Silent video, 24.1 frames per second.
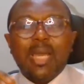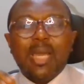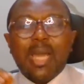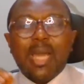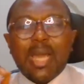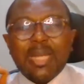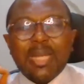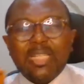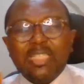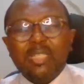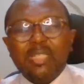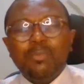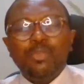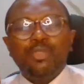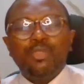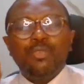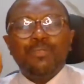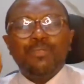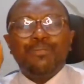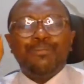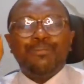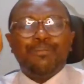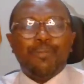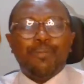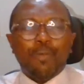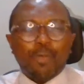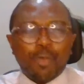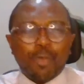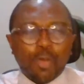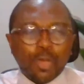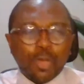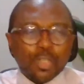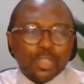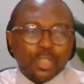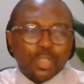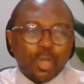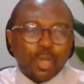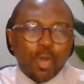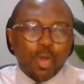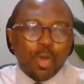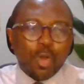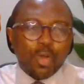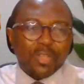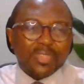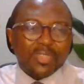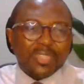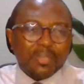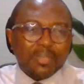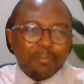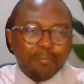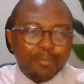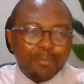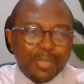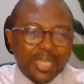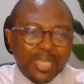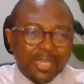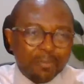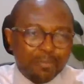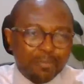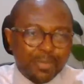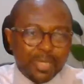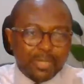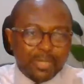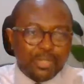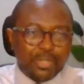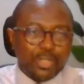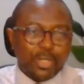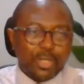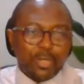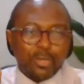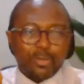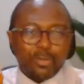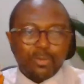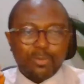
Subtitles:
and is able to focus on the big picture.